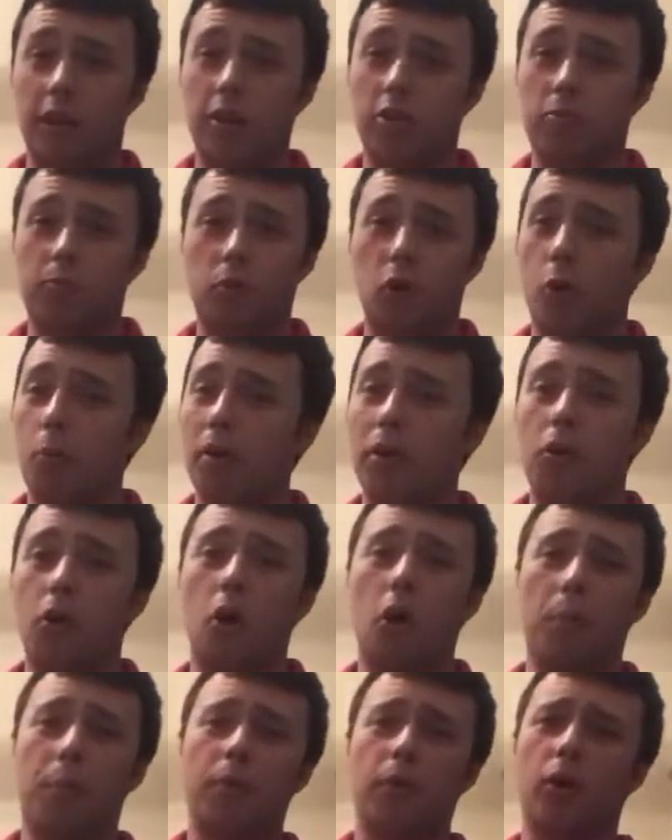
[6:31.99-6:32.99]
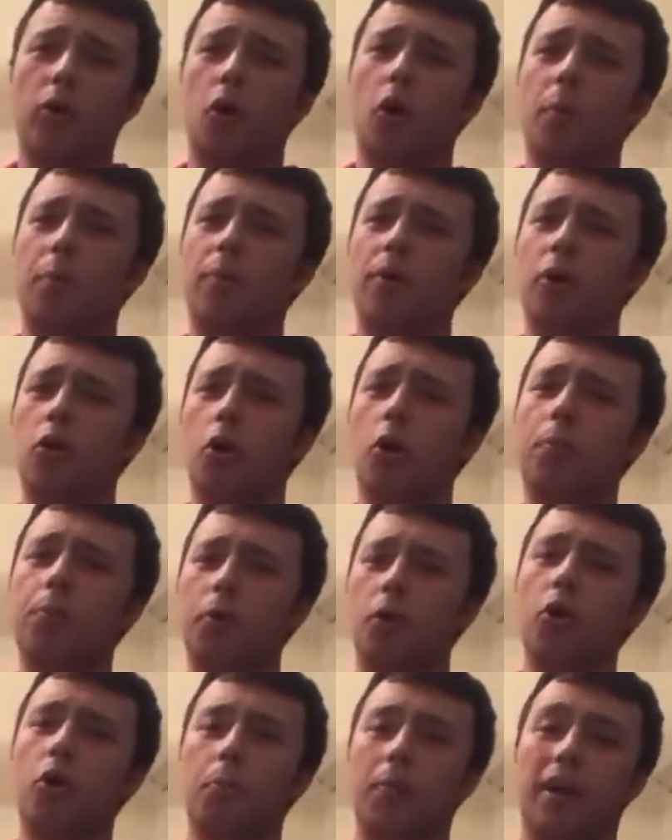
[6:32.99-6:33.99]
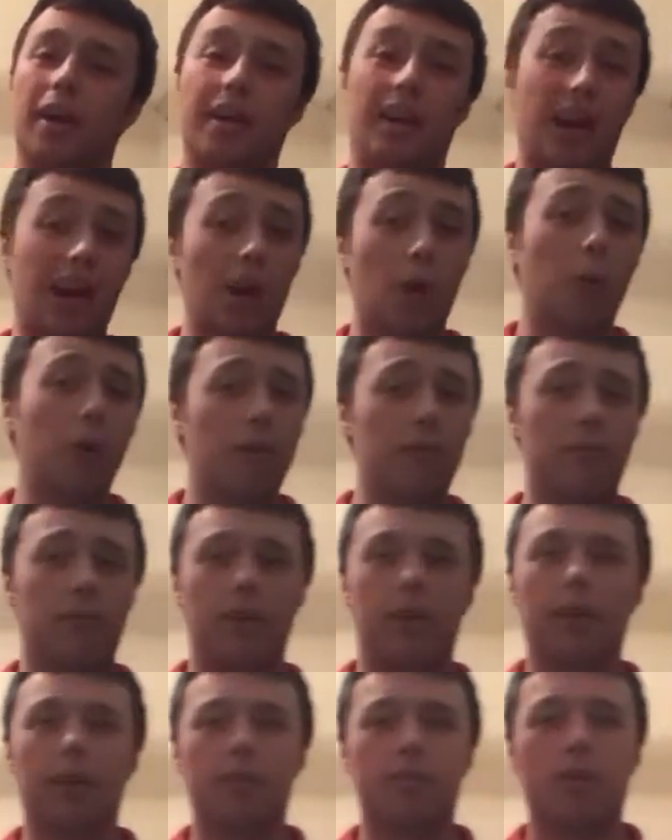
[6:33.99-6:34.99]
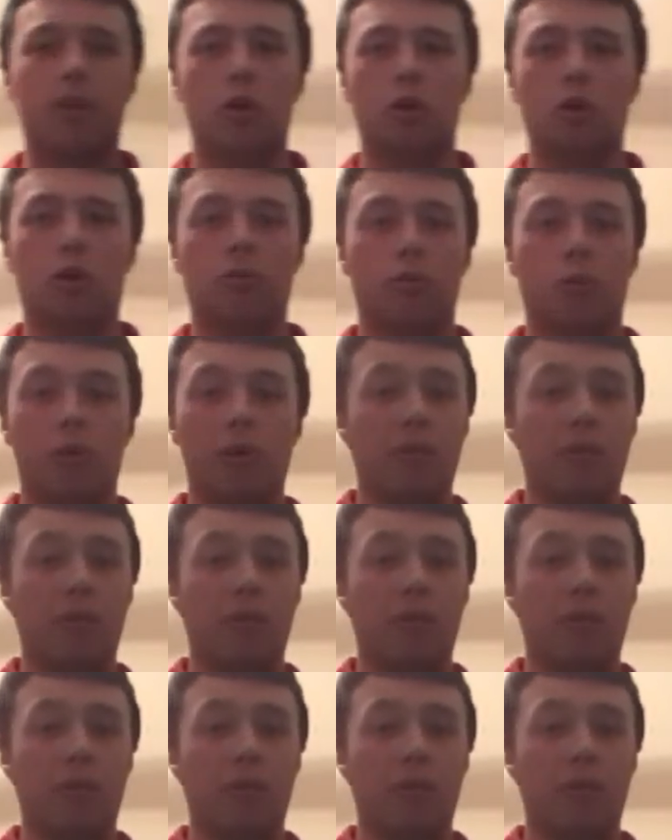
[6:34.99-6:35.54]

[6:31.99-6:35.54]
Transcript: it's going up and up and up and up, and I can't wait for the next takeover,